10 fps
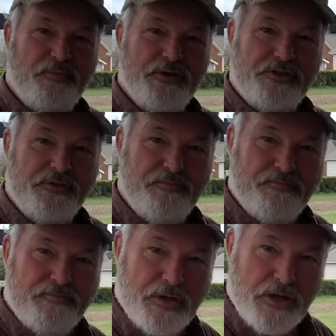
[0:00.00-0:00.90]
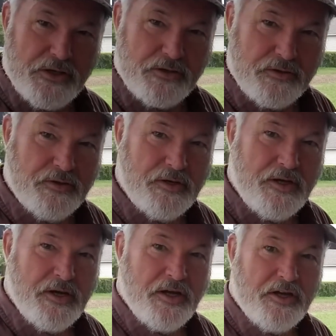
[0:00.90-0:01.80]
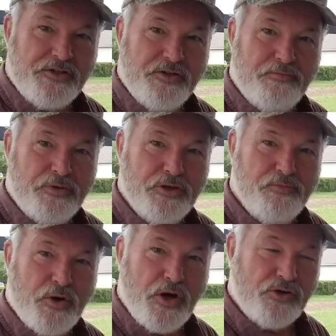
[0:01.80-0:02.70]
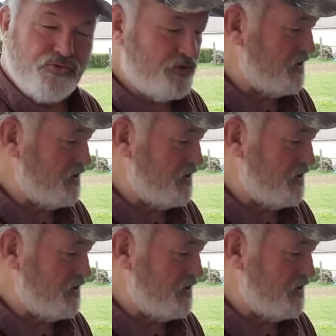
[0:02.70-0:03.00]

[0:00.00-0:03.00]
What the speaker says: put some butter, some blue margarine.